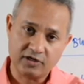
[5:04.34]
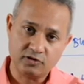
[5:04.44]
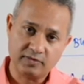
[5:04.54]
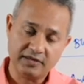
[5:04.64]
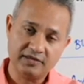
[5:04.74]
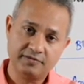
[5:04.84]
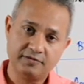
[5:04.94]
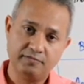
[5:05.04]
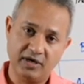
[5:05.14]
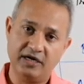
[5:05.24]
into my
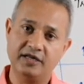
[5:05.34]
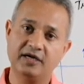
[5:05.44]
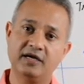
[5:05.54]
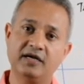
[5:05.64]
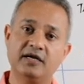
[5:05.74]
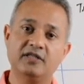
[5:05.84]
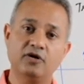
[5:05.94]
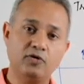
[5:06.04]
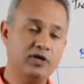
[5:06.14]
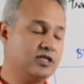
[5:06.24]
blood. The
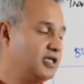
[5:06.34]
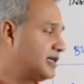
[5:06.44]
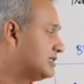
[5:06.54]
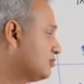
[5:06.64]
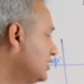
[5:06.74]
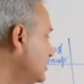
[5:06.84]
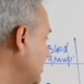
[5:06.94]
only thing is once